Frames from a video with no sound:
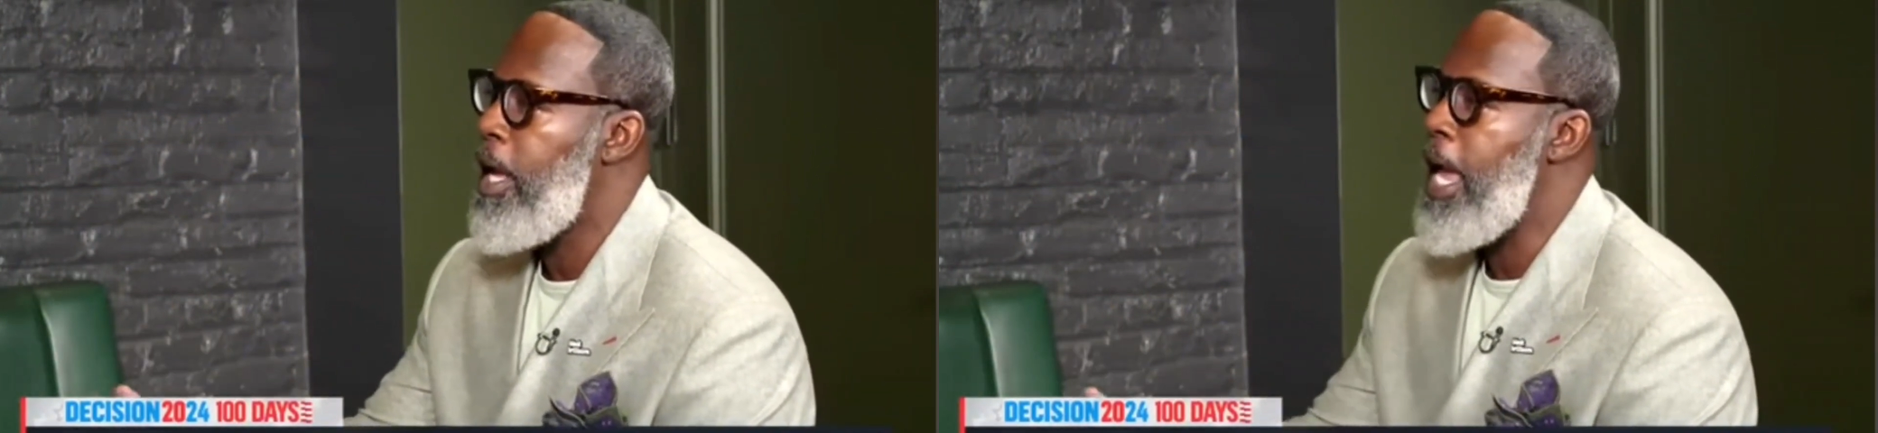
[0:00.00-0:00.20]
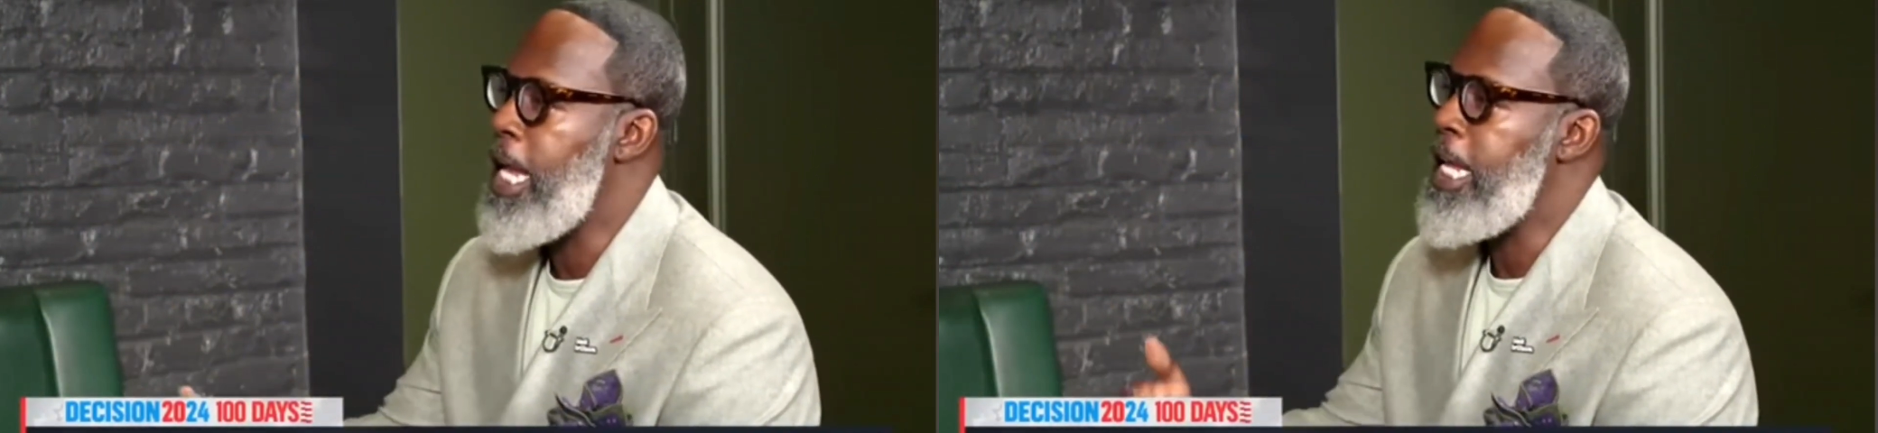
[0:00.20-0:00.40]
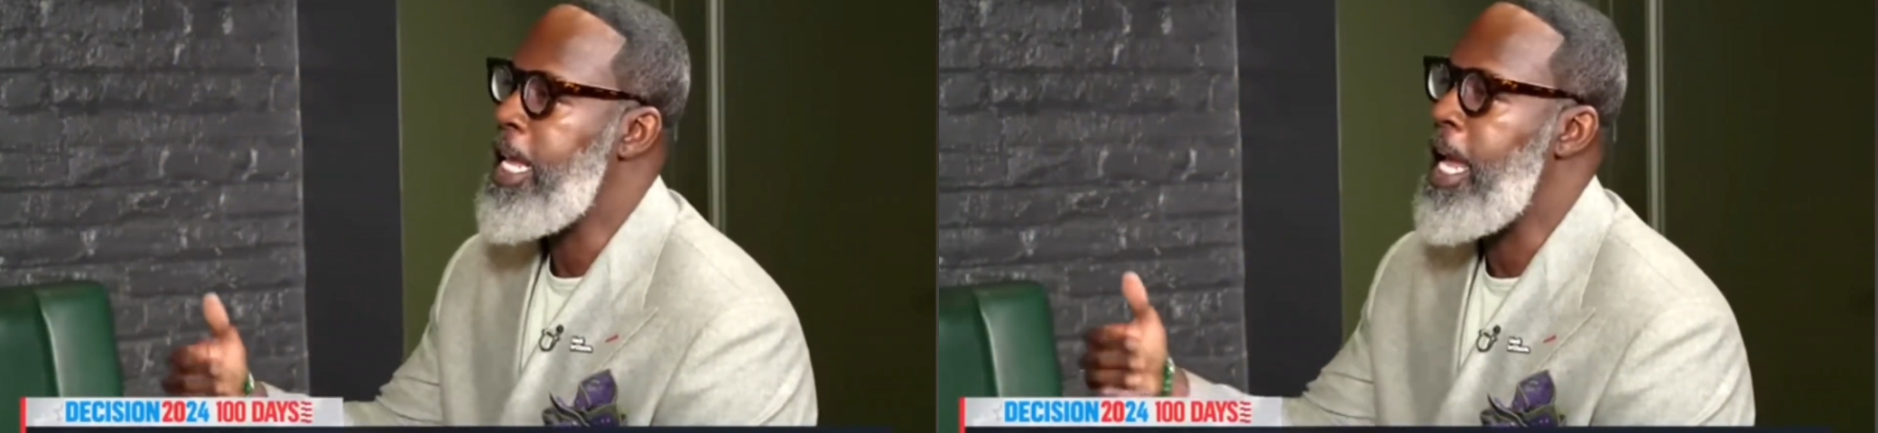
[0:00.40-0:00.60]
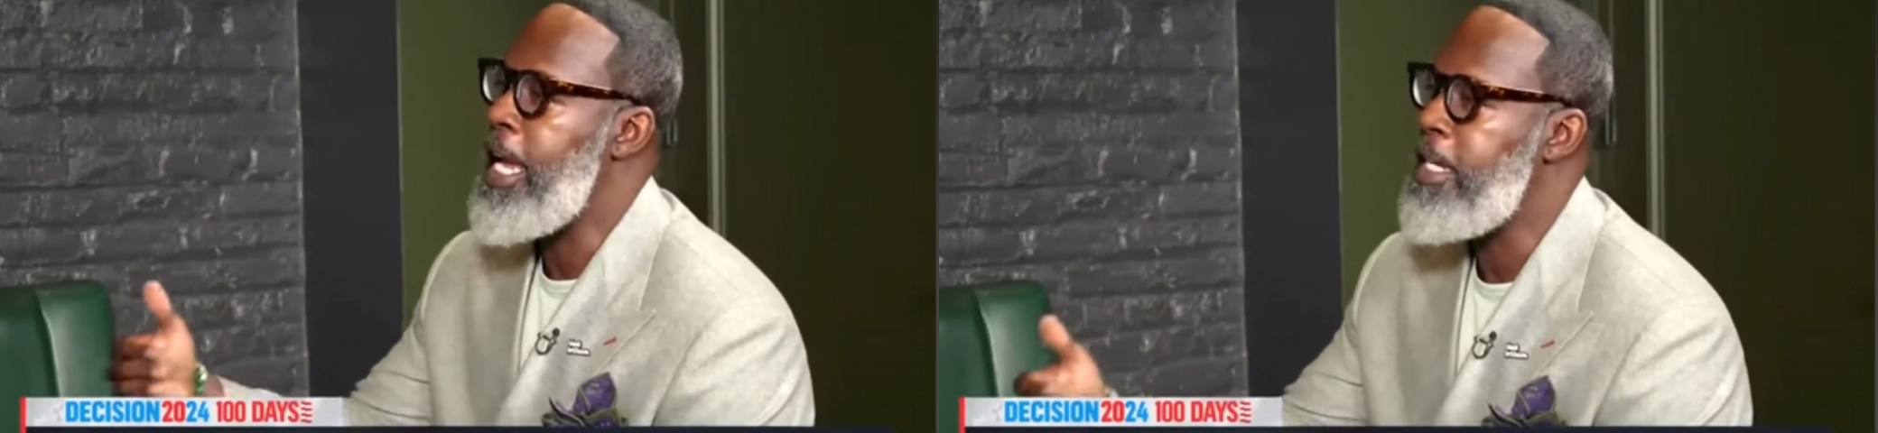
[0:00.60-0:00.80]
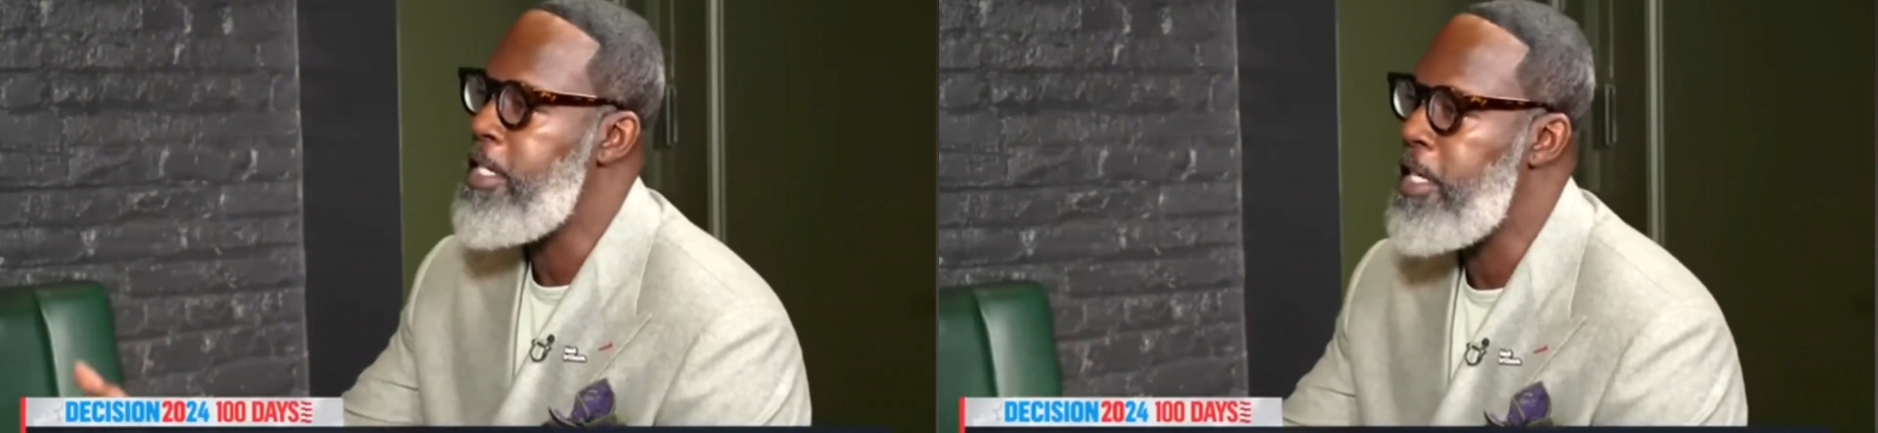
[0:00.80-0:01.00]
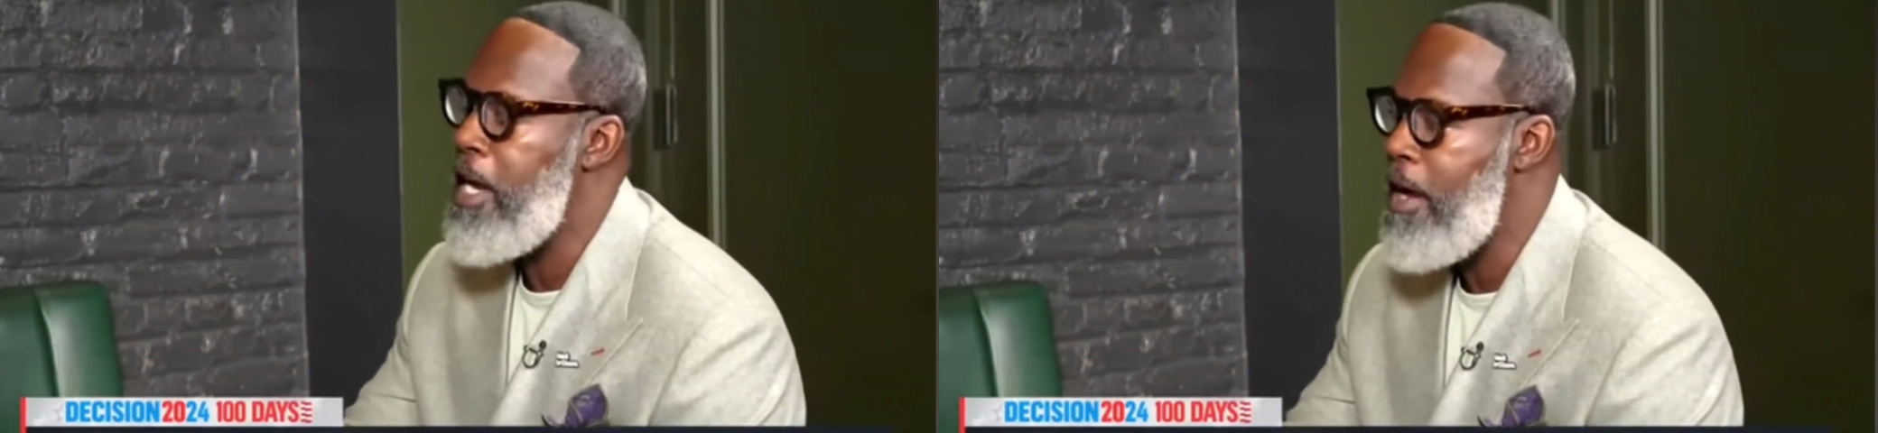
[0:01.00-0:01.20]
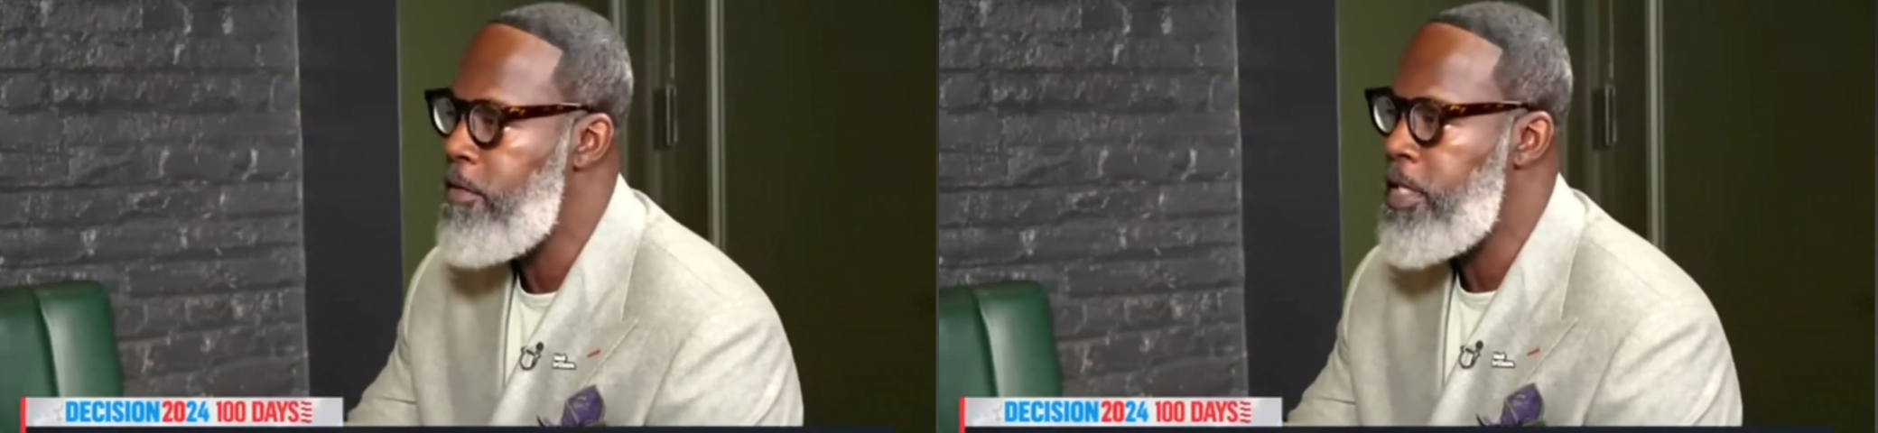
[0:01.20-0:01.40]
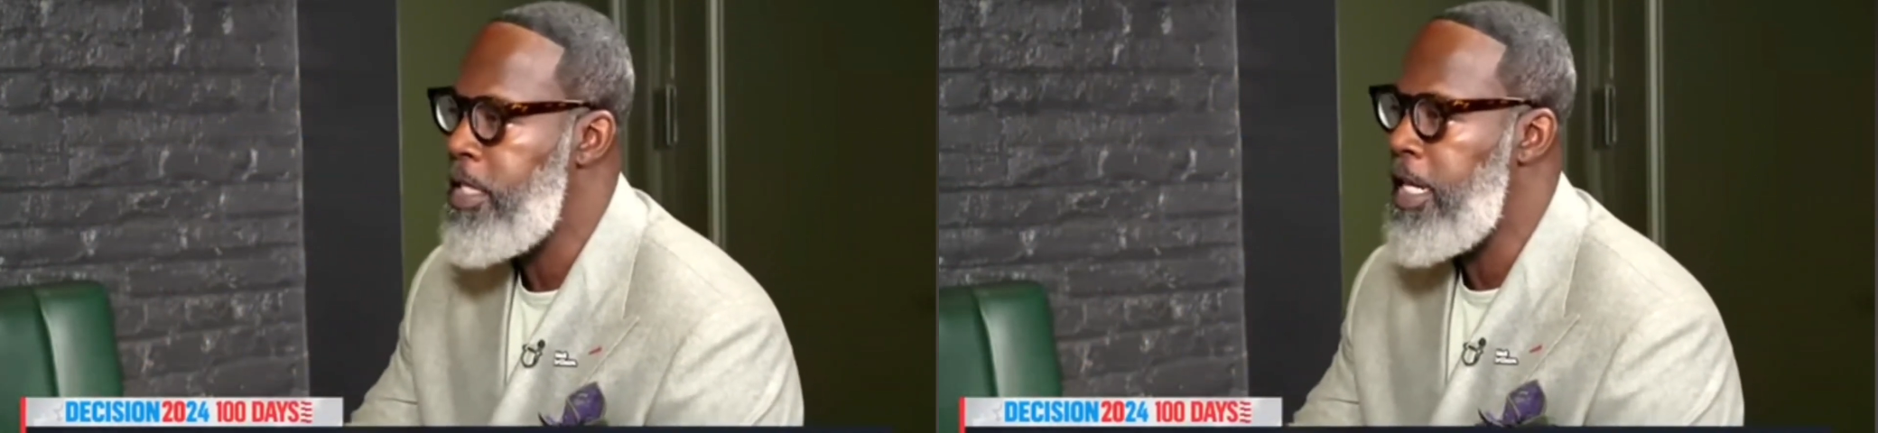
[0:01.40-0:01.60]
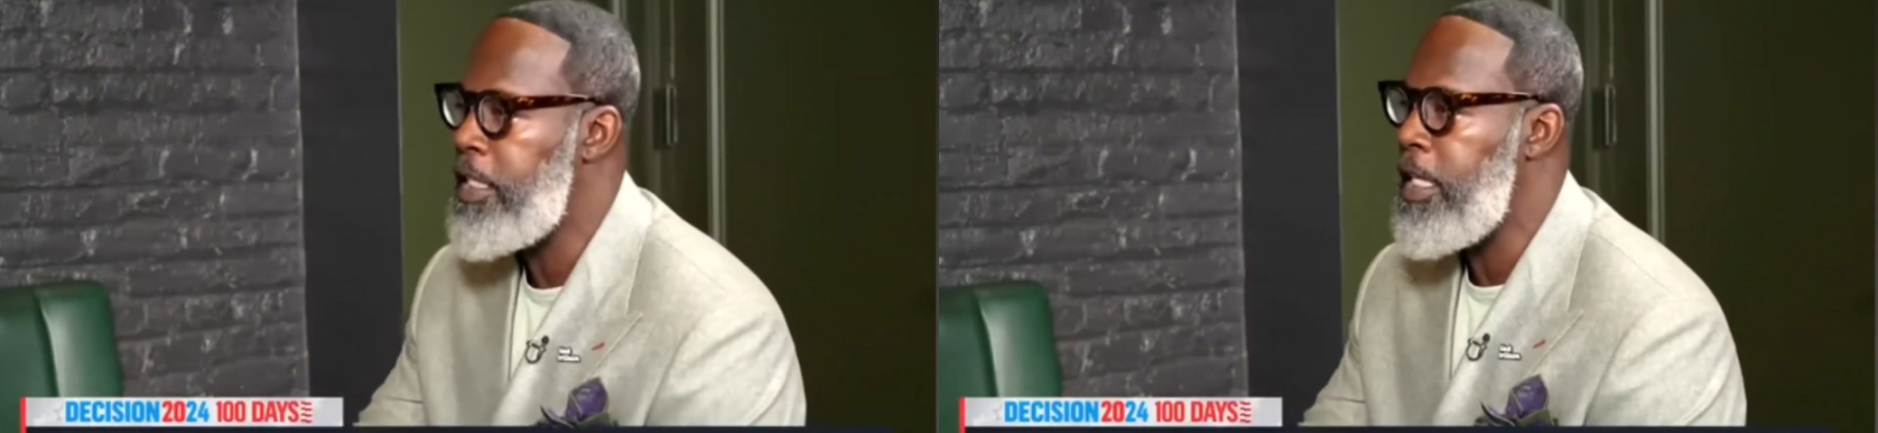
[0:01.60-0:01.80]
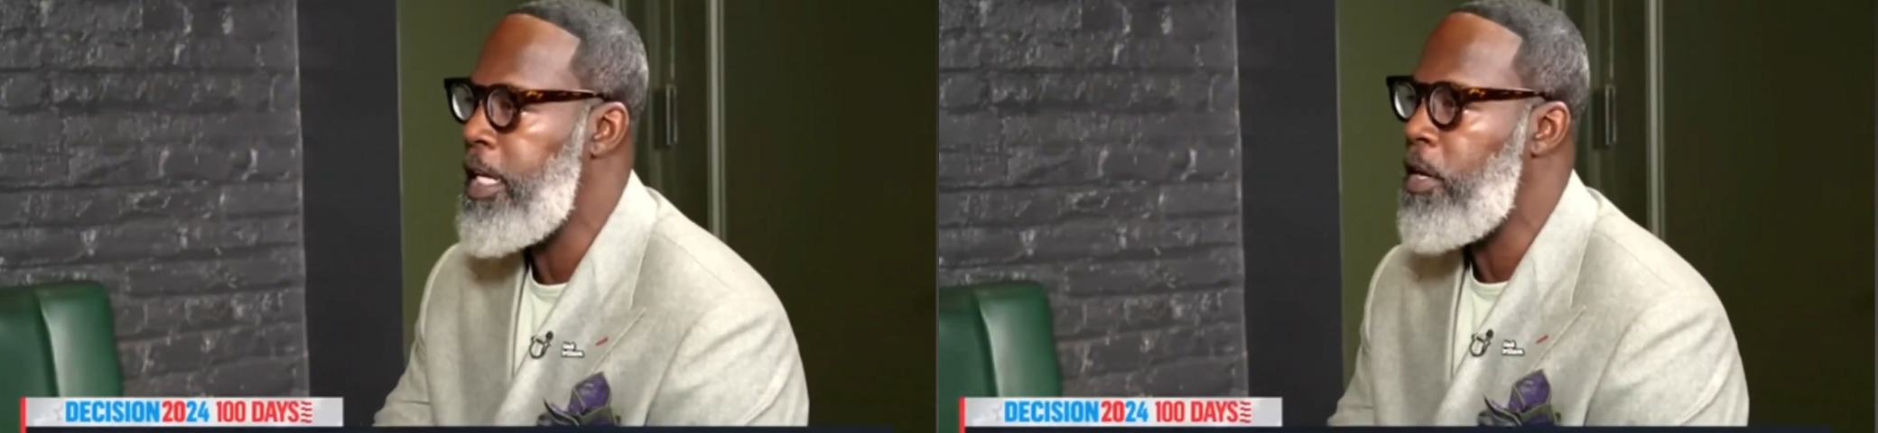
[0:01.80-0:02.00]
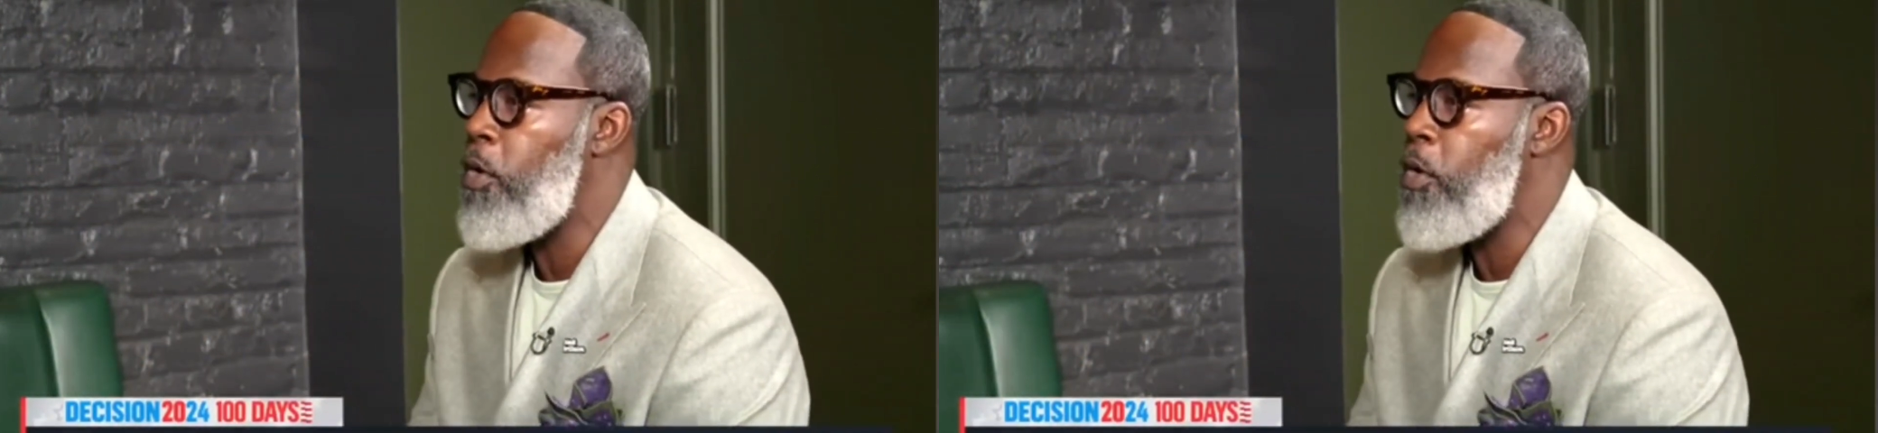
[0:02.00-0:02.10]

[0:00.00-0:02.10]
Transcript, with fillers: and engage the conversation